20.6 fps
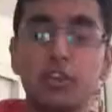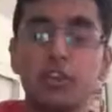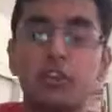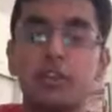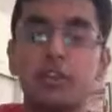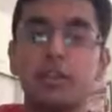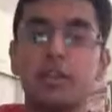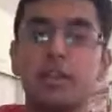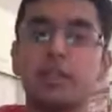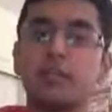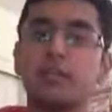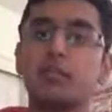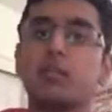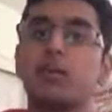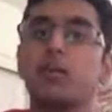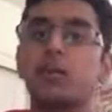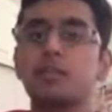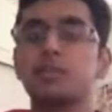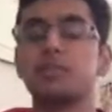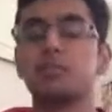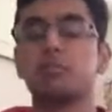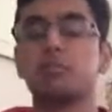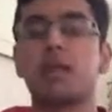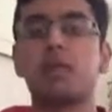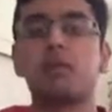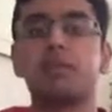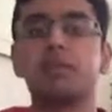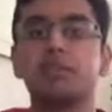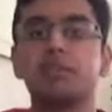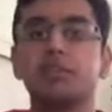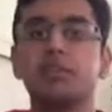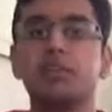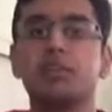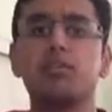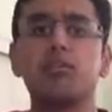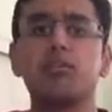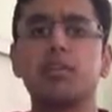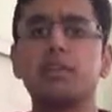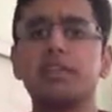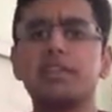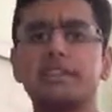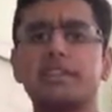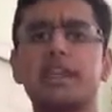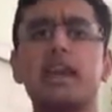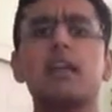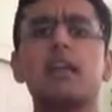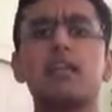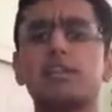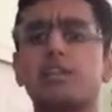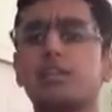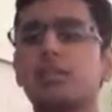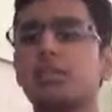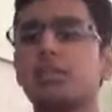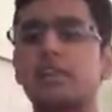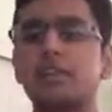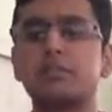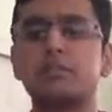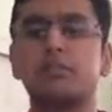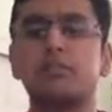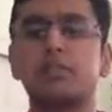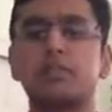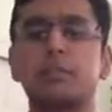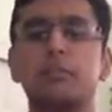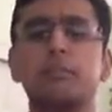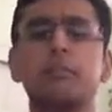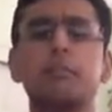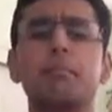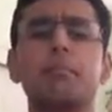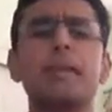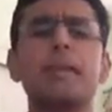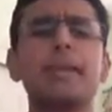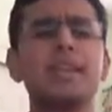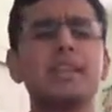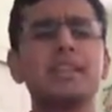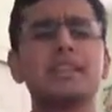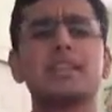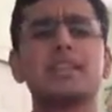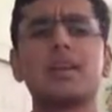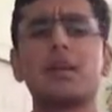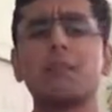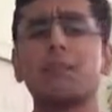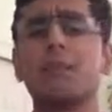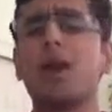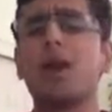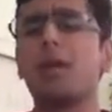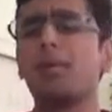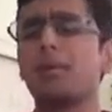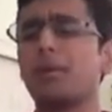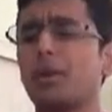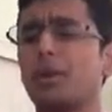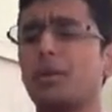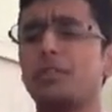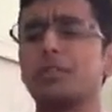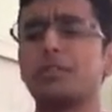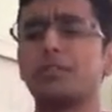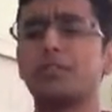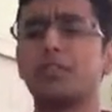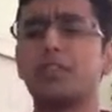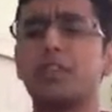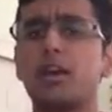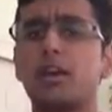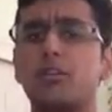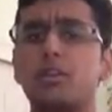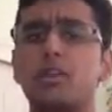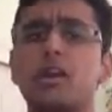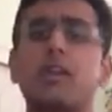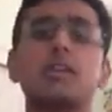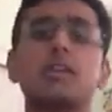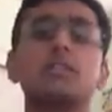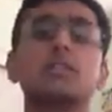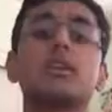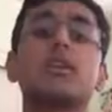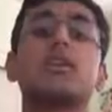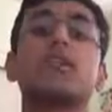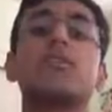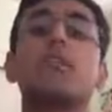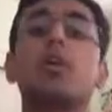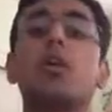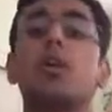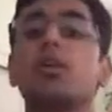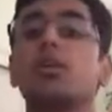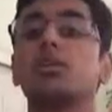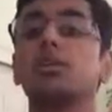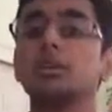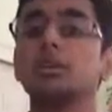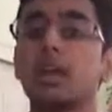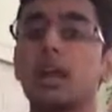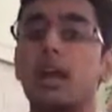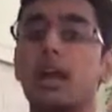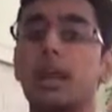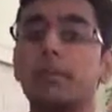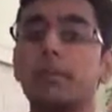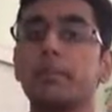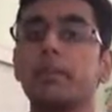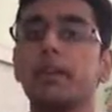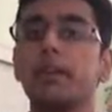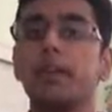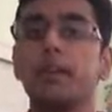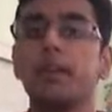Hello everybody and welcome to my review of what is now known as one of the biggest pop culture phenomenons of all time.